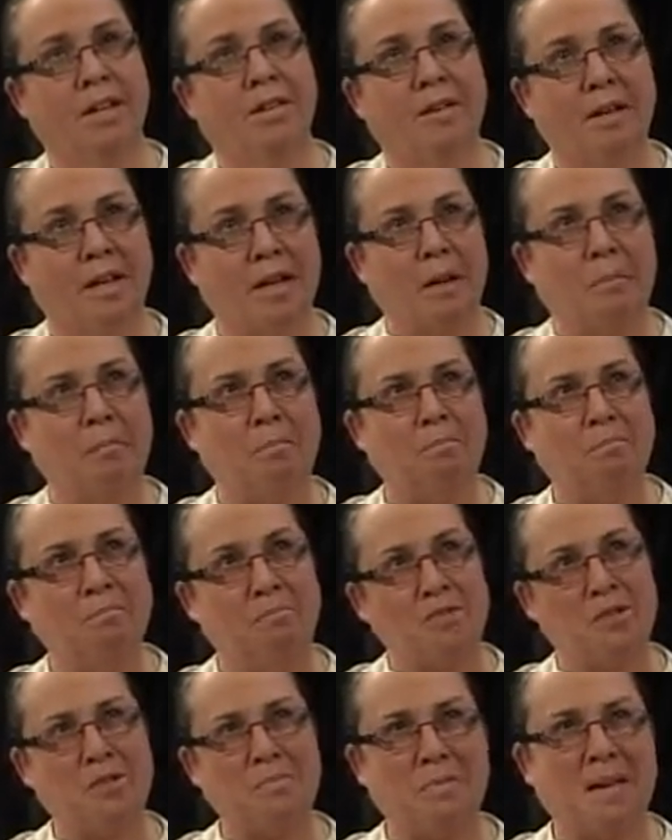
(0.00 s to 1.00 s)

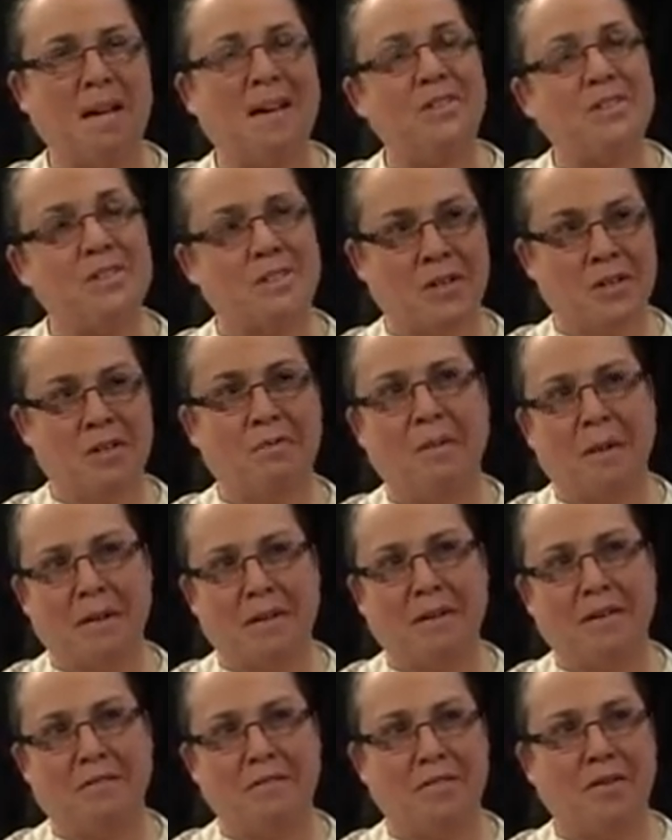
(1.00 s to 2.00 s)
St Mark's is only
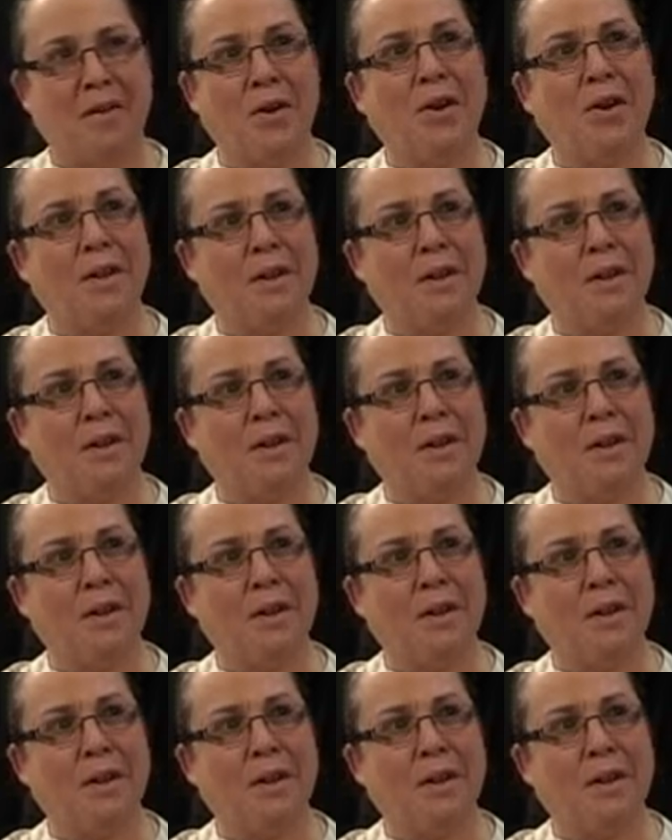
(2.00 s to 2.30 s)
Monday to Friday.